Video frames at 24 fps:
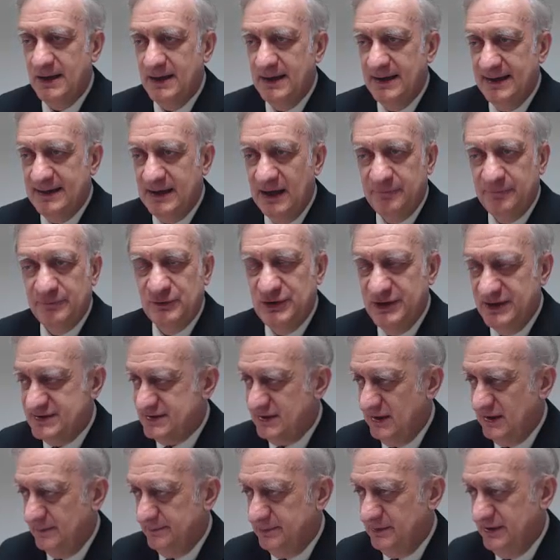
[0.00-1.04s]
Another
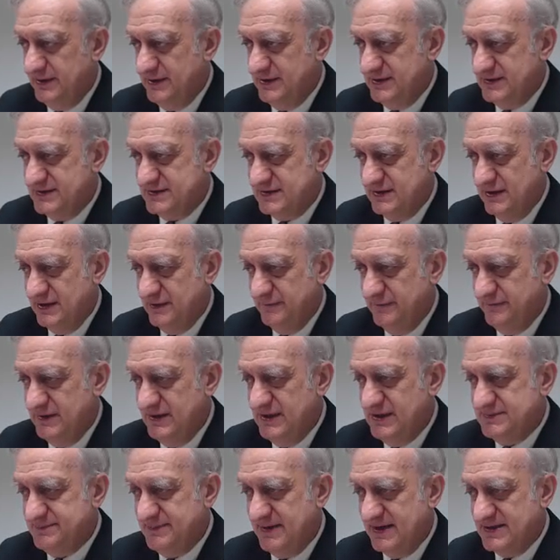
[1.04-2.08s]
example is
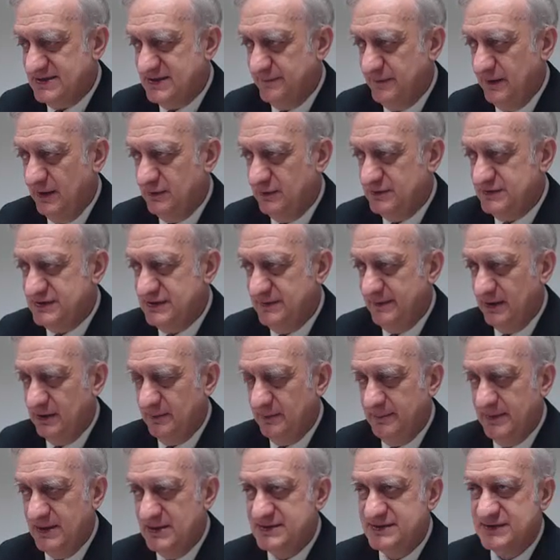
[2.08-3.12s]
these passive house
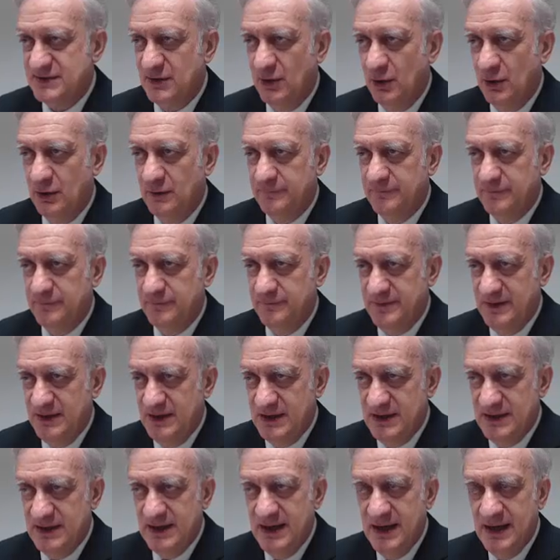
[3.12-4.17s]
developments of
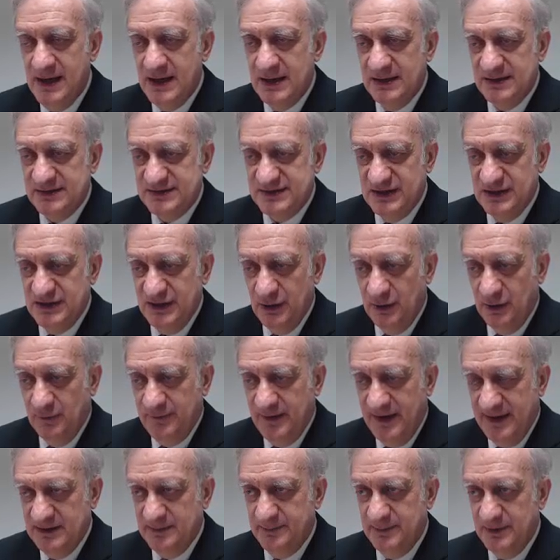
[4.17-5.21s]
the city of
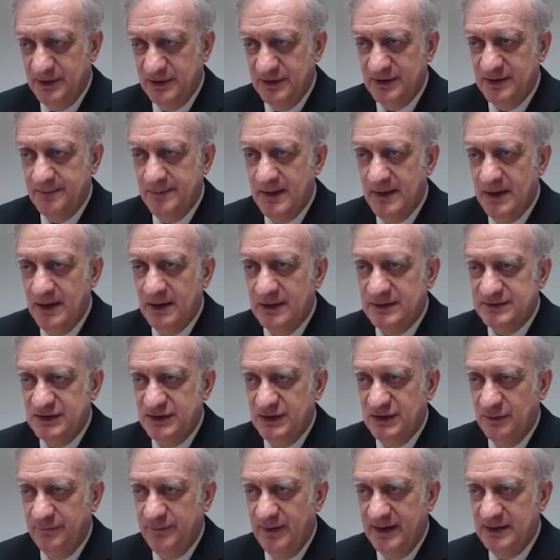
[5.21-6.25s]
Heidelberg.
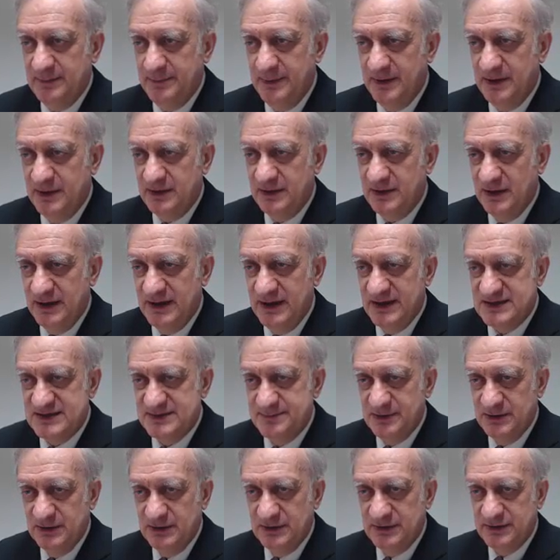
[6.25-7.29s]
City of Heidelberg has
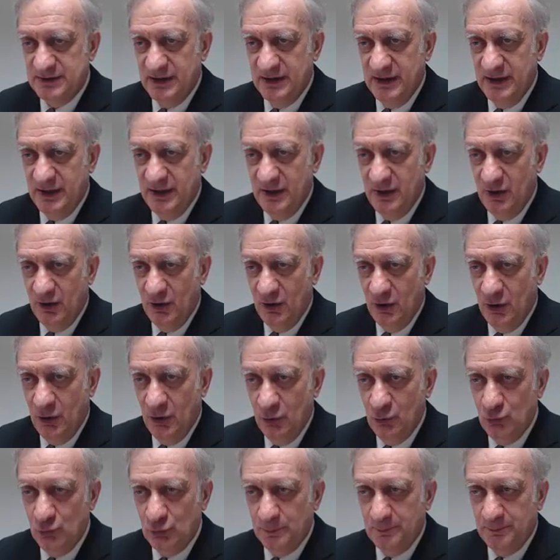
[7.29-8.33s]
built a
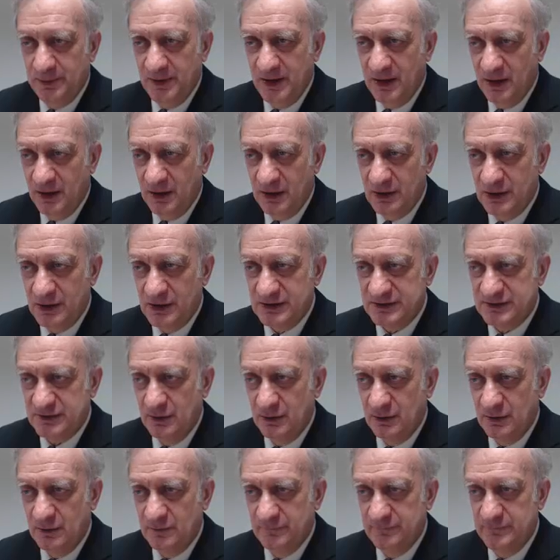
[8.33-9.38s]
whole part
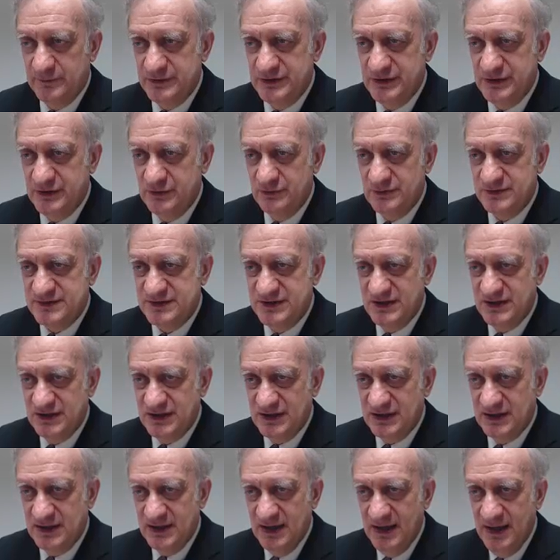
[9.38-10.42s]
of the new
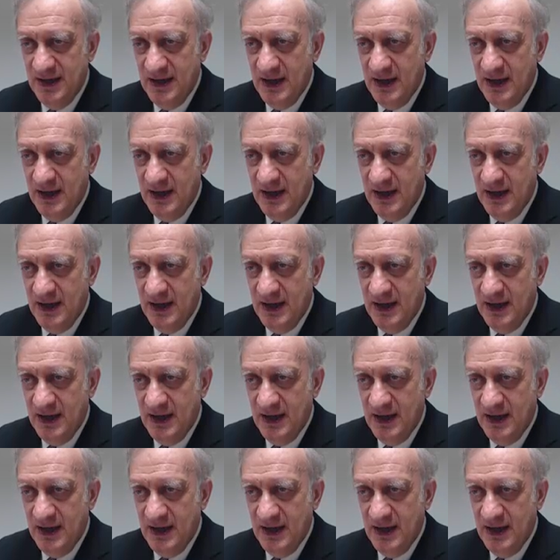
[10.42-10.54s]
city